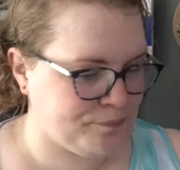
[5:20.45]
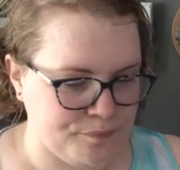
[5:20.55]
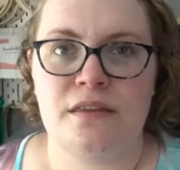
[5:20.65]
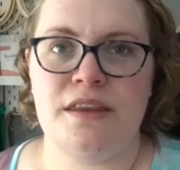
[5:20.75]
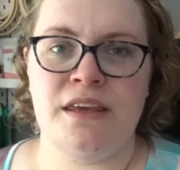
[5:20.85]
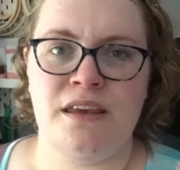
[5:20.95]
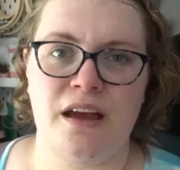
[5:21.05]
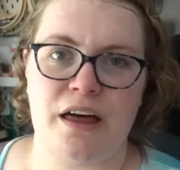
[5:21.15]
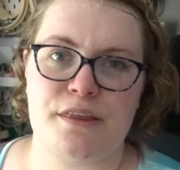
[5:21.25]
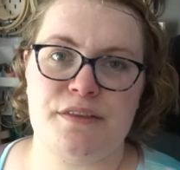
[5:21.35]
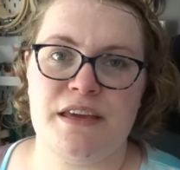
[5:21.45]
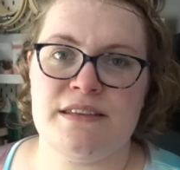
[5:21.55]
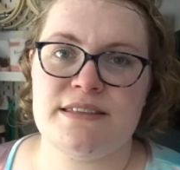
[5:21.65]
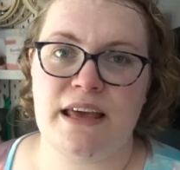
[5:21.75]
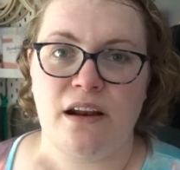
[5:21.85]
The other
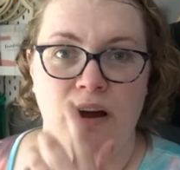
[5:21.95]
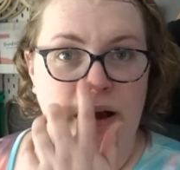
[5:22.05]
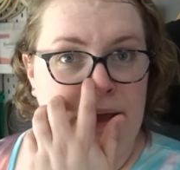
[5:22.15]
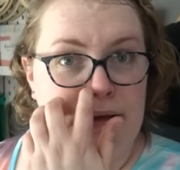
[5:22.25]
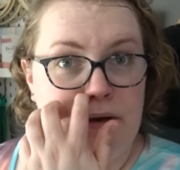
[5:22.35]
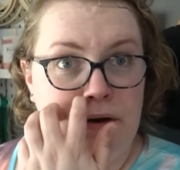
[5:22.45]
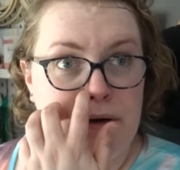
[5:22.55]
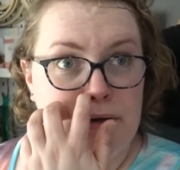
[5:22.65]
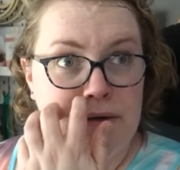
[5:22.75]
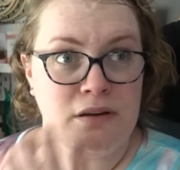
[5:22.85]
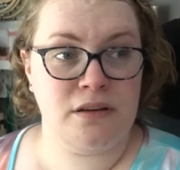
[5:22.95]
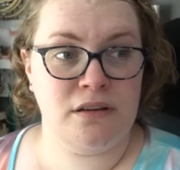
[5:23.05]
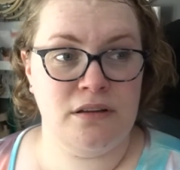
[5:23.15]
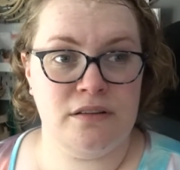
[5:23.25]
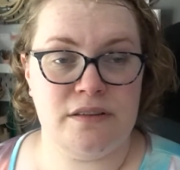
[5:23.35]
things that I got
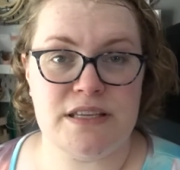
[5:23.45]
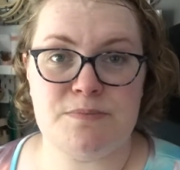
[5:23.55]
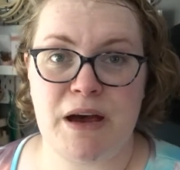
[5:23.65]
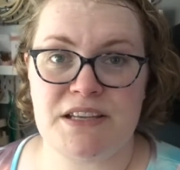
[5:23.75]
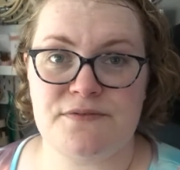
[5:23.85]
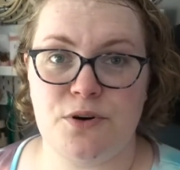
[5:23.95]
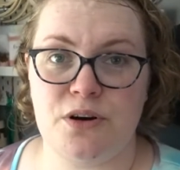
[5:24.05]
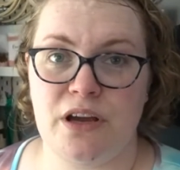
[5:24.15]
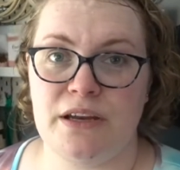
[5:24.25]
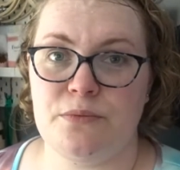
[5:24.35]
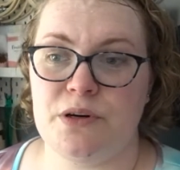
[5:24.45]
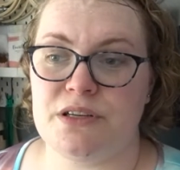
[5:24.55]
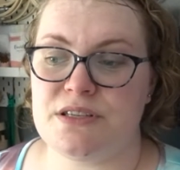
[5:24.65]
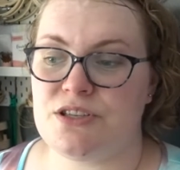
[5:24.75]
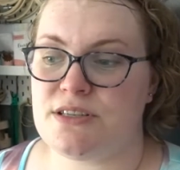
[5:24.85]
this past fortnight
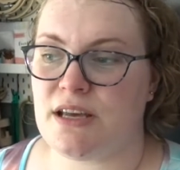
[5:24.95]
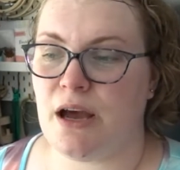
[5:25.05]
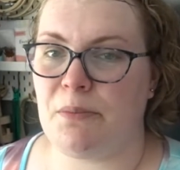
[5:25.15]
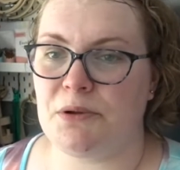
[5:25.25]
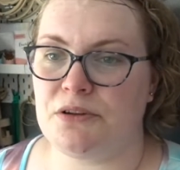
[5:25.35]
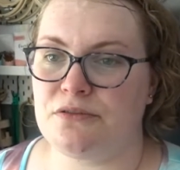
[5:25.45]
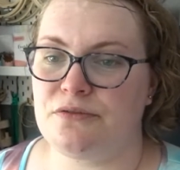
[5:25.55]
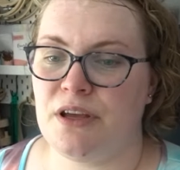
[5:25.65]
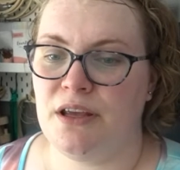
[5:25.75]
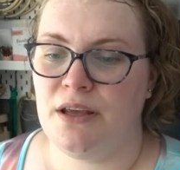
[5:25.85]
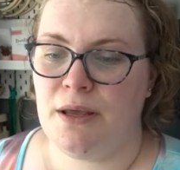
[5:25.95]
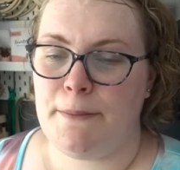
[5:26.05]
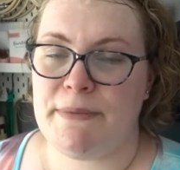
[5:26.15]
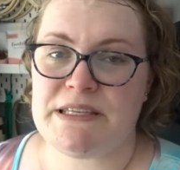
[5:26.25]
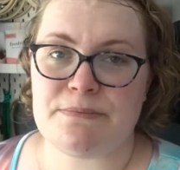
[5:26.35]
was just a couple of
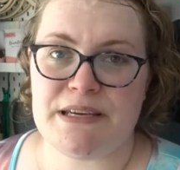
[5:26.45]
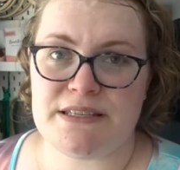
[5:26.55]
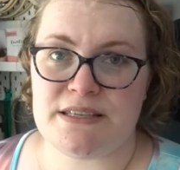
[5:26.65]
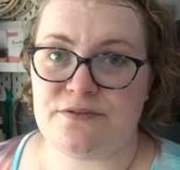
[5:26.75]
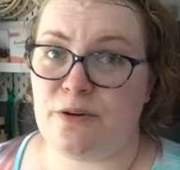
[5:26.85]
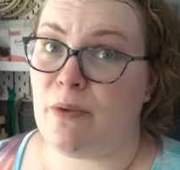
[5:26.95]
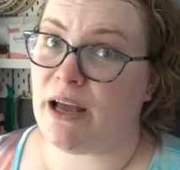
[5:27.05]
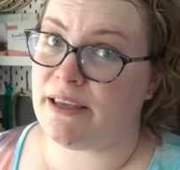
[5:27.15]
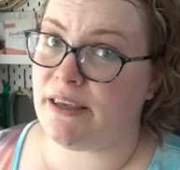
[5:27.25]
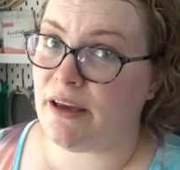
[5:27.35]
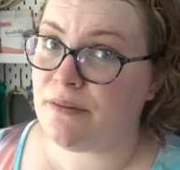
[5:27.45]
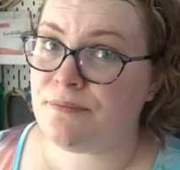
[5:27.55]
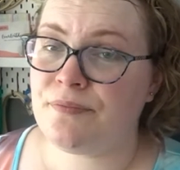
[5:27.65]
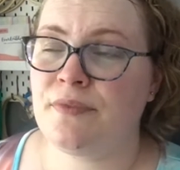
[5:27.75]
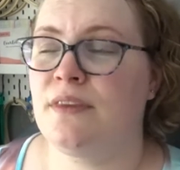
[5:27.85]
bits and pieces from IKEA,
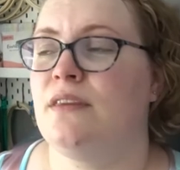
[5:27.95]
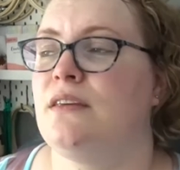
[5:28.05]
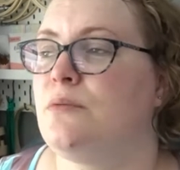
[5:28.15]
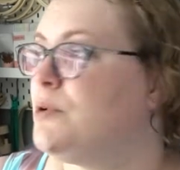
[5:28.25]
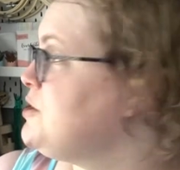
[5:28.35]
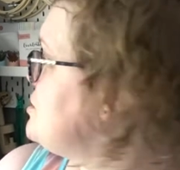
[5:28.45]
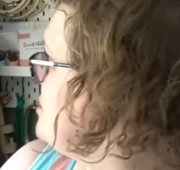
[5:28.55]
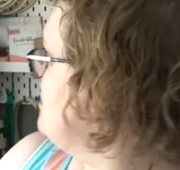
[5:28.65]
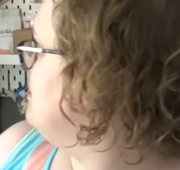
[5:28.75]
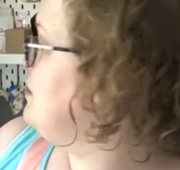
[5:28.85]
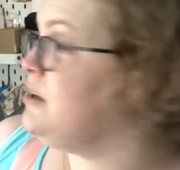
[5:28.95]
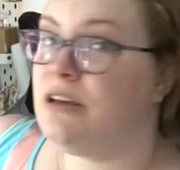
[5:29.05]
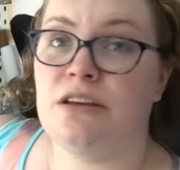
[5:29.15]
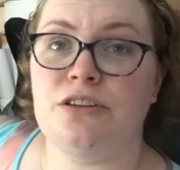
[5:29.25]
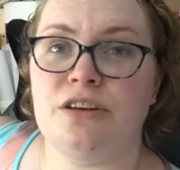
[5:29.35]
which
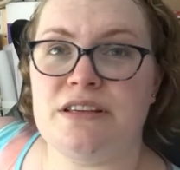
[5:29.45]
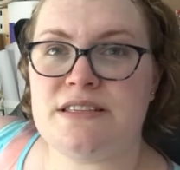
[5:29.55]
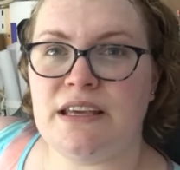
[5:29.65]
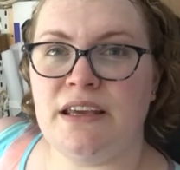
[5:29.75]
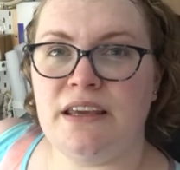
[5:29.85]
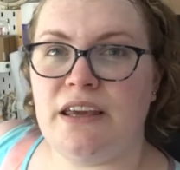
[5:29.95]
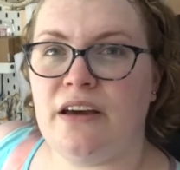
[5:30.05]
you can see here.